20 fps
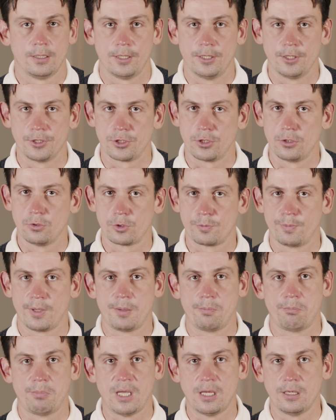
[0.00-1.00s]
It's used
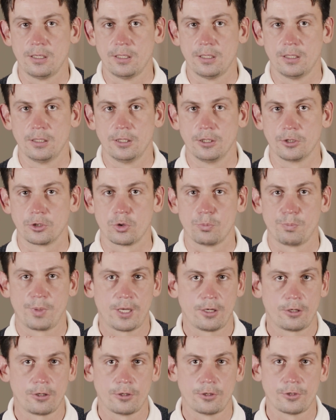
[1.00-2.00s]
by many
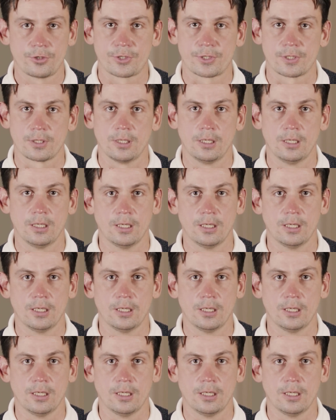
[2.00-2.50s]
incubators.